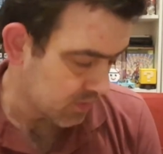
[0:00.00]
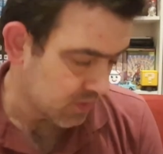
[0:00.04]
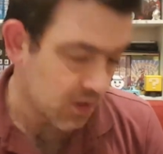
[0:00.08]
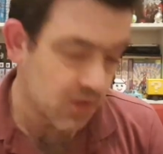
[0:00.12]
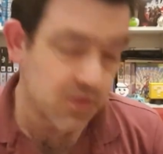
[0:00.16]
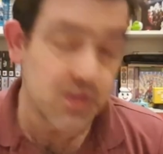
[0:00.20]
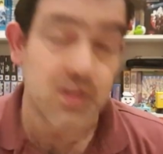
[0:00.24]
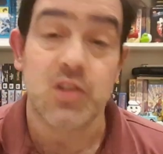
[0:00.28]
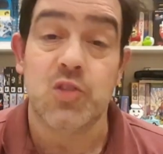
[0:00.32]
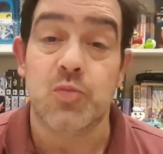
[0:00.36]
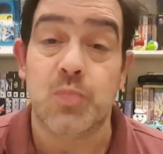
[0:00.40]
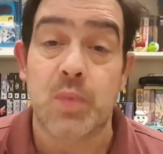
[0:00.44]

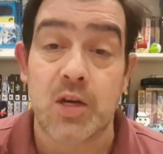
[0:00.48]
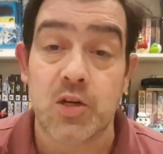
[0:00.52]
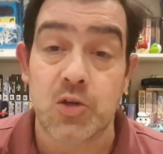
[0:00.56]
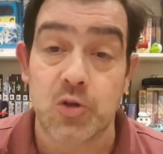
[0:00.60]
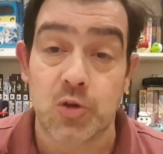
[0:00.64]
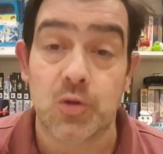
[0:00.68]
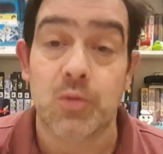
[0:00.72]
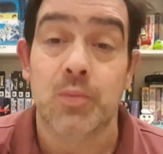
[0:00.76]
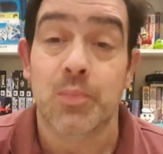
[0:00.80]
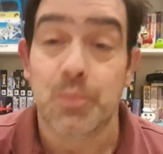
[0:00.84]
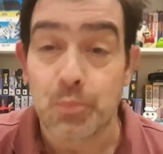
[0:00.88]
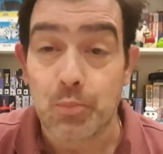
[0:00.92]
Nothing
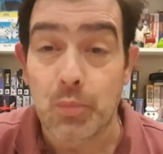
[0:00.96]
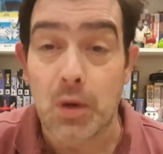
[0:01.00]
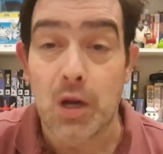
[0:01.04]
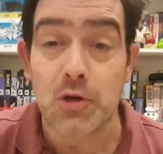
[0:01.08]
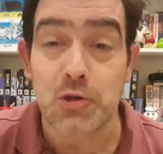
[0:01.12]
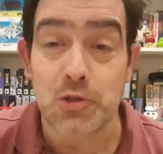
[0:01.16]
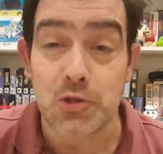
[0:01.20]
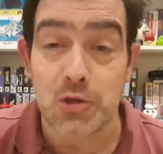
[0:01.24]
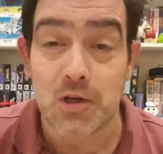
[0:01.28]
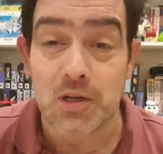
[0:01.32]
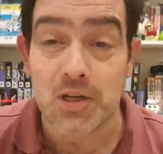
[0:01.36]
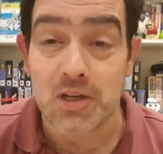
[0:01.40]
special, but
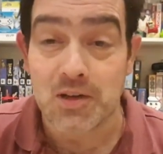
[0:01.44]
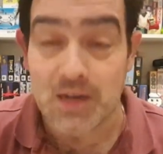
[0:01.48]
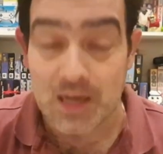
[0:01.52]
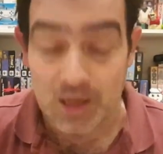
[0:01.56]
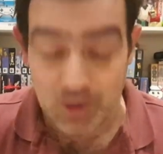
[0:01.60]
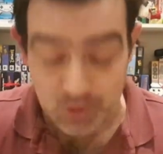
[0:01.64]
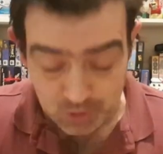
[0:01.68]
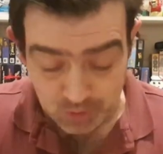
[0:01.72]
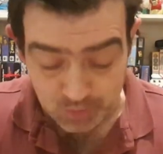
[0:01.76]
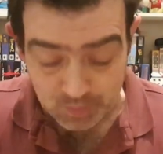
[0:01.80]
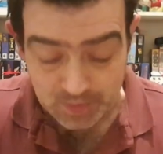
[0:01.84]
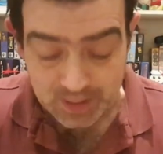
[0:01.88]
I'll show you.
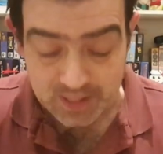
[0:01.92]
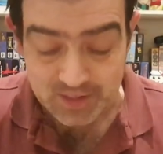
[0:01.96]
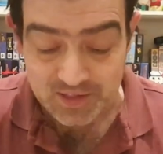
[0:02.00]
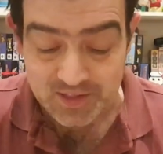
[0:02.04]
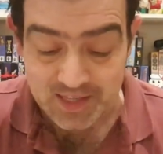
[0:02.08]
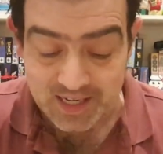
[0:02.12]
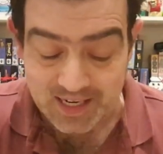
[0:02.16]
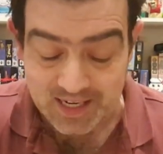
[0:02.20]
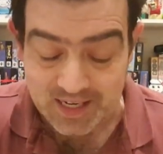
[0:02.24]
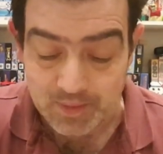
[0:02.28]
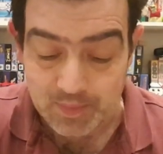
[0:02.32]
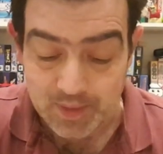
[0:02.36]
I'll come back to
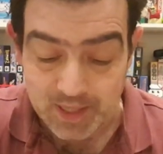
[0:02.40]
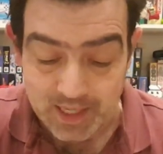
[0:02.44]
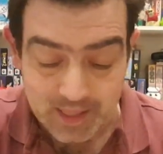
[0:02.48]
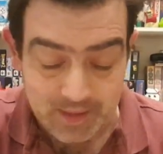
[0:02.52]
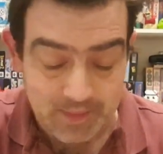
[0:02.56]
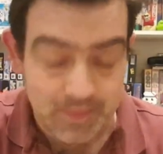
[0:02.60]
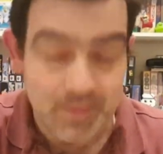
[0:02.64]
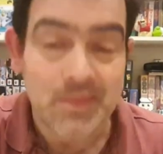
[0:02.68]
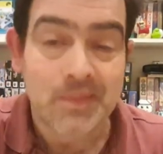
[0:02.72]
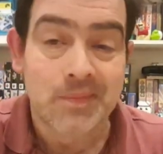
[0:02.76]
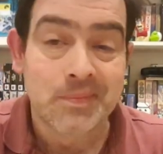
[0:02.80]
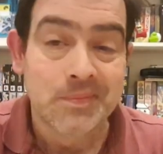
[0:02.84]
that in a minute.
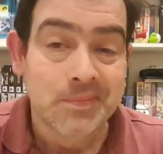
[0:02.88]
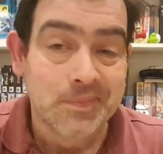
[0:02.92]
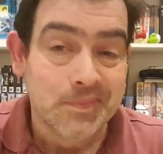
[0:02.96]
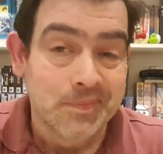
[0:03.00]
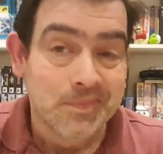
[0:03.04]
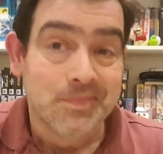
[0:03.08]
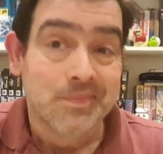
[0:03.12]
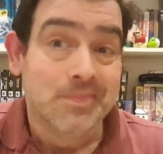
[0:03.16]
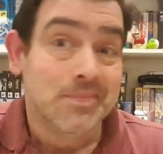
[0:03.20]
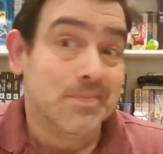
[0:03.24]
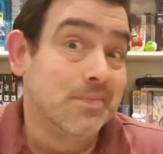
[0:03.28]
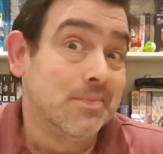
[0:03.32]

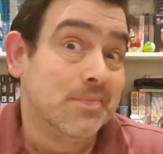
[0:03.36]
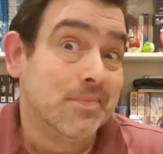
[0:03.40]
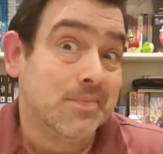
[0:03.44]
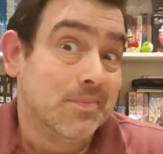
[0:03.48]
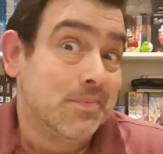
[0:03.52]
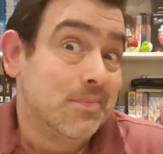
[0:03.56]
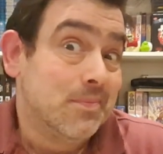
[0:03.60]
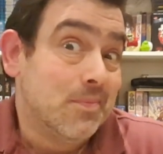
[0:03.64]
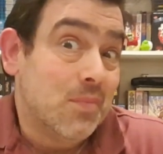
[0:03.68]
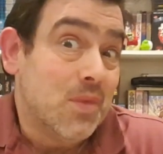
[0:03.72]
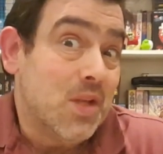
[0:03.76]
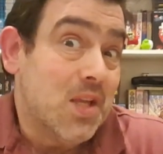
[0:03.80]

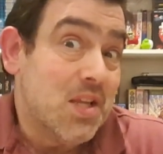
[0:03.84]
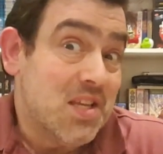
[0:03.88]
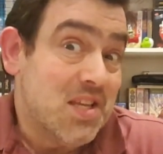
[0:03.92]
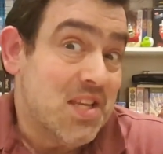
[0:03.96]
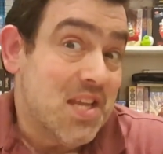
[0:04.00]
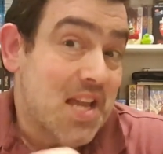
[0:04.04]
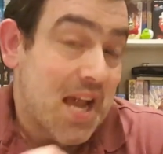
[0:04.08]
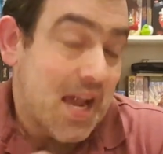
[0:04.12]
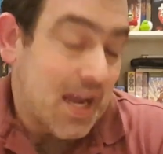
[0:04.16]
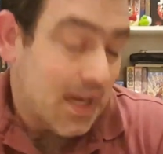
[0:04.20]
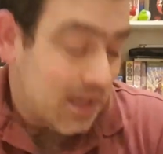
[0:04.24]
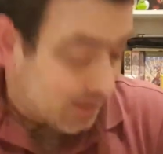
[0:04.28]

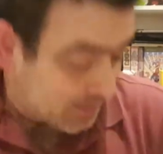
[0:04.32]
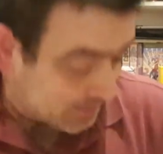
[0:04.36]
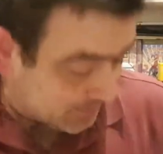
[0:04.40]
Yeah.